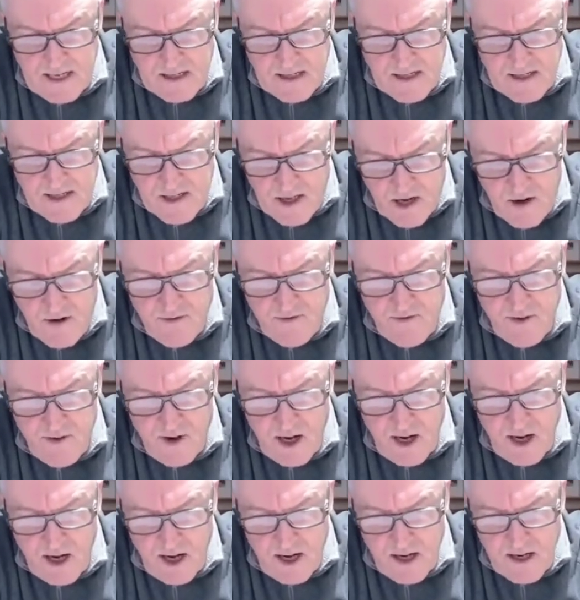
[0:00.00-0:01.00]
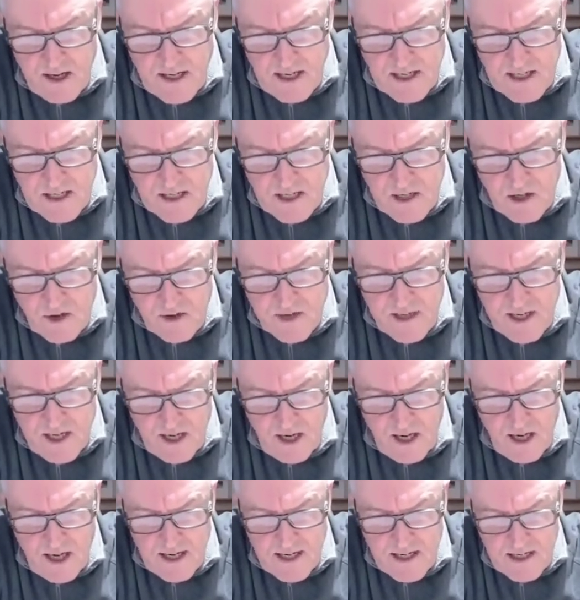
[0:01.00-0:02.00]
So far it's looking
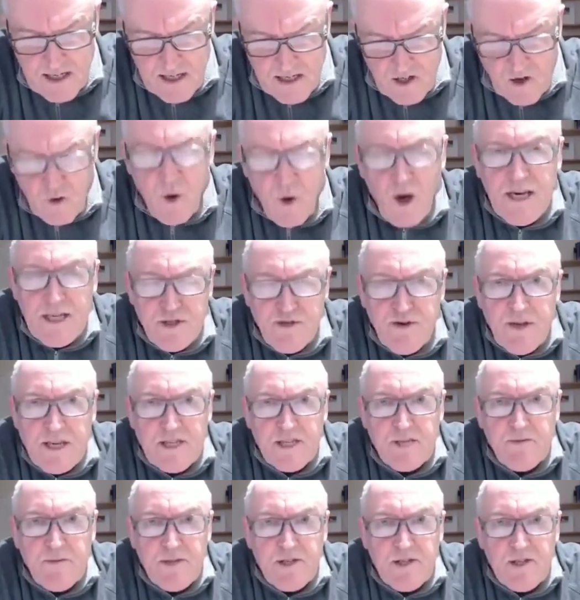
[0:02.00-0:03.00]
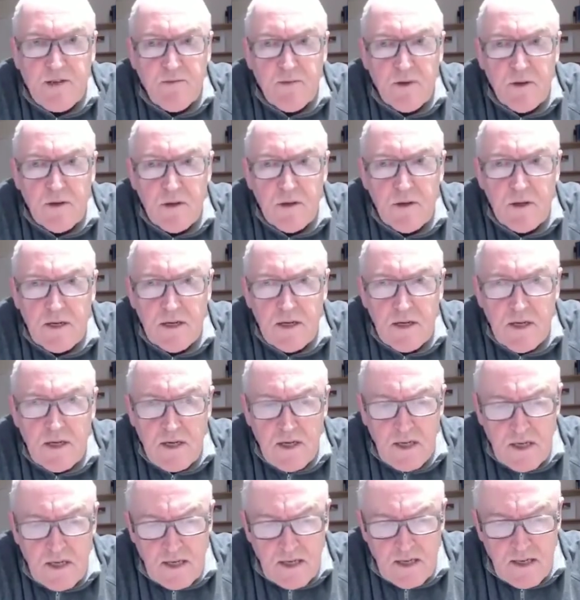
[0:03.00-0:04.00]
like it's quite transmissible,
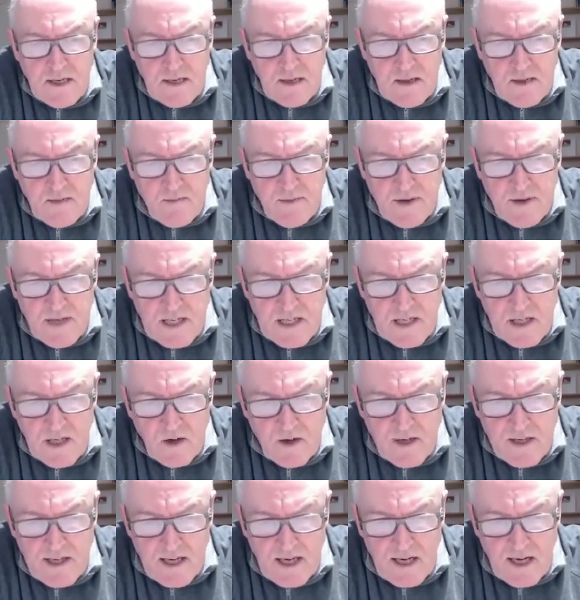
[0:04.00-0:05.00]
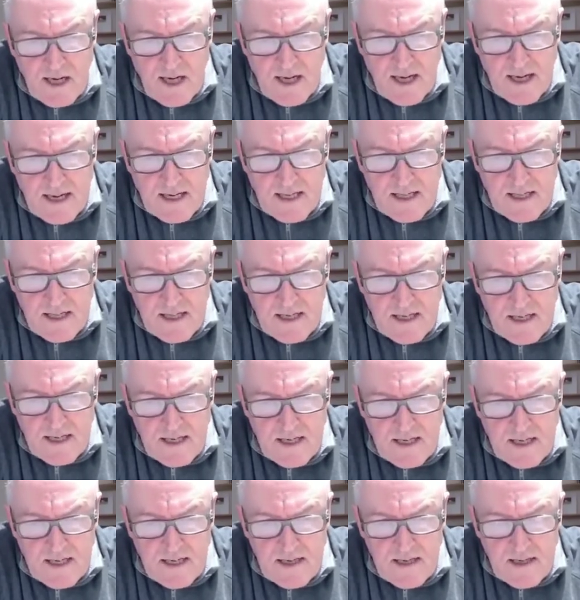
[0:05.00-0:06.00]
but it's looking like
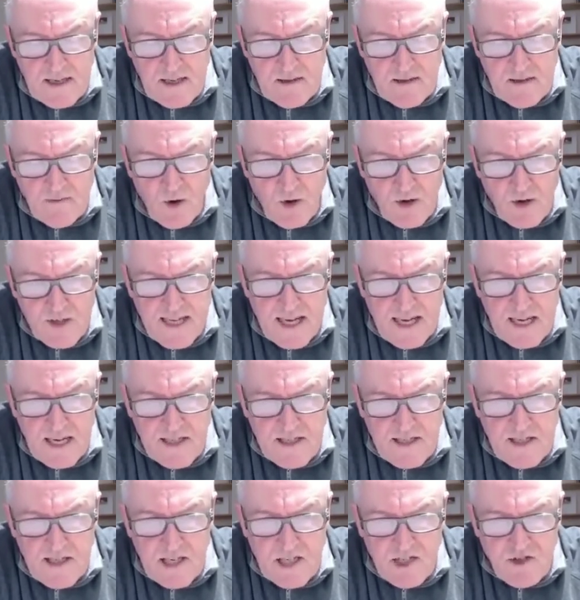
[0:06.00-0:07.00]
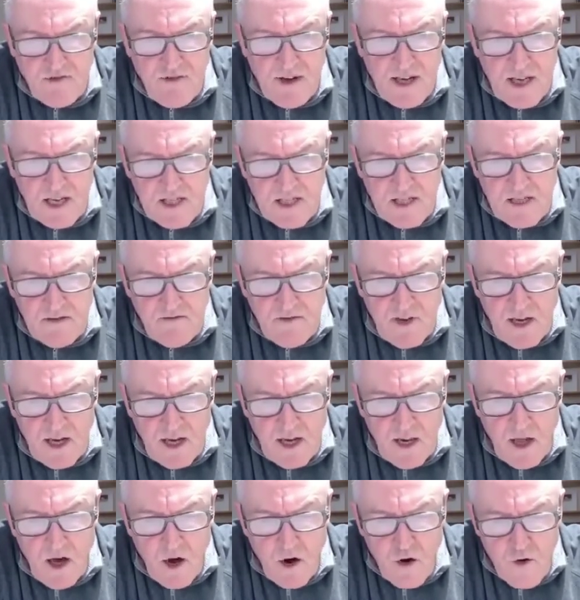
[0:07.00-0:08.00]
the mortality is relatively
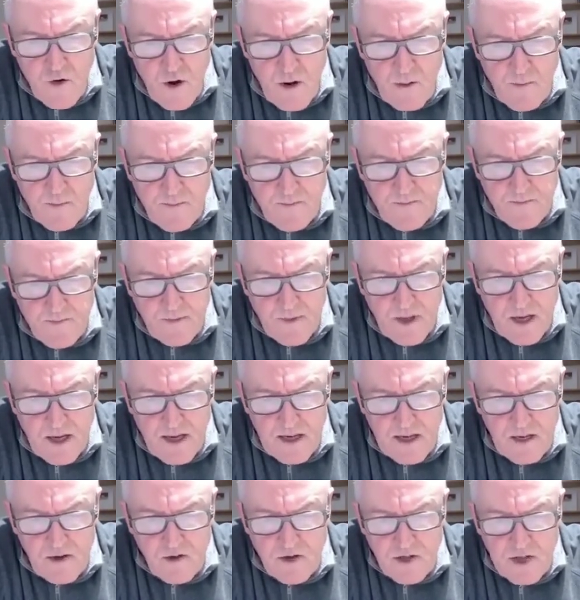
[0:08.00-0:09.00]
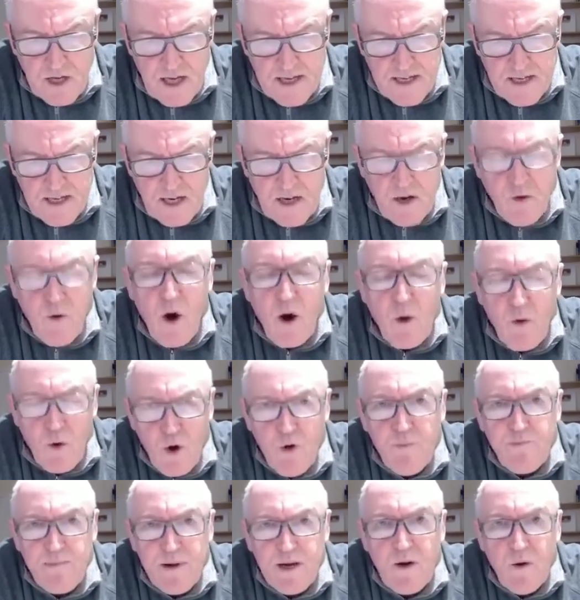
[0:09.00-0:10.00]
low. It looks like it
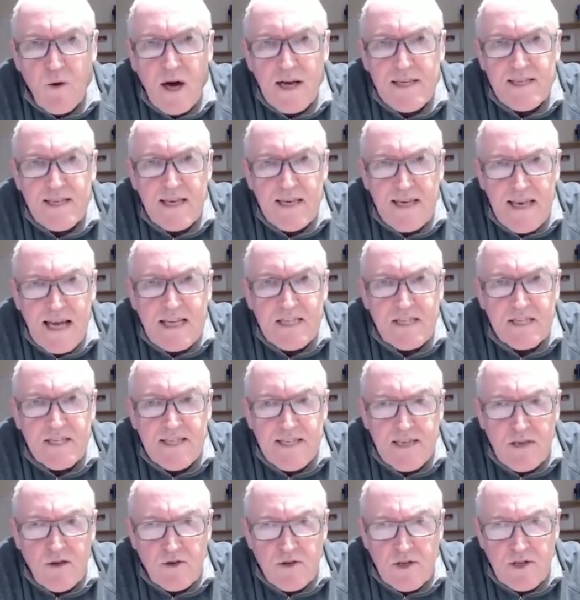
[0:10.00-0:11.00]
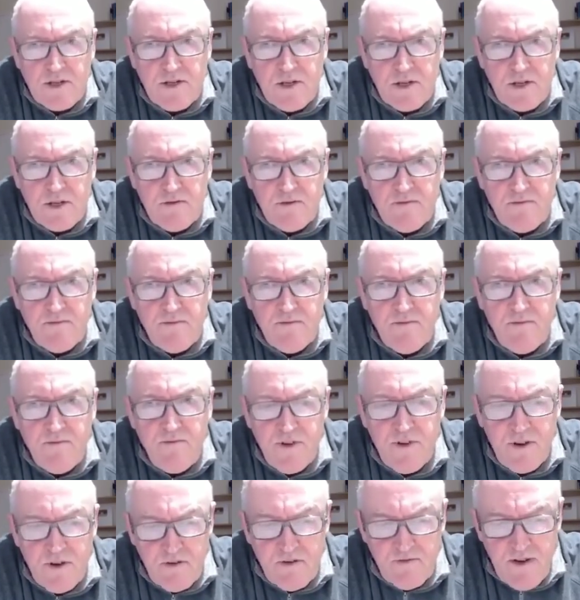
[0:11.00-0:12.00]
could be quite a nasty one.
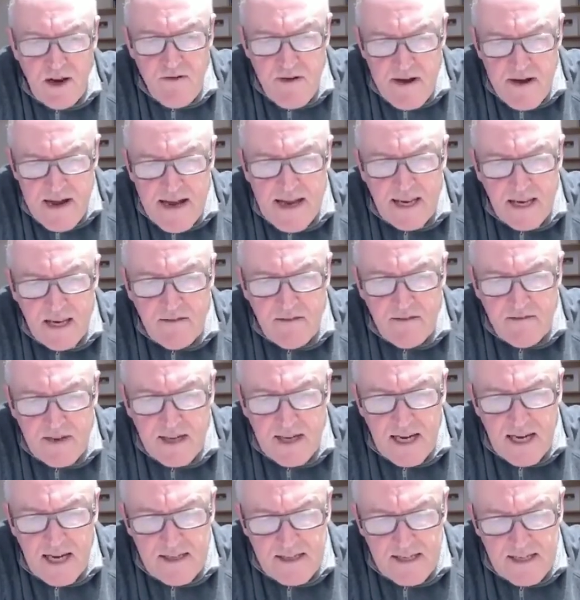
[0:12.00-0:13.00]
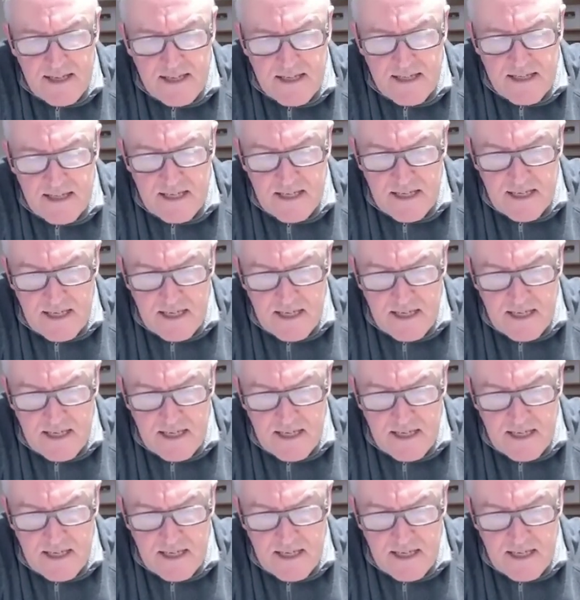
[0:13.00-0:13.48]
Feel very ill if you get this.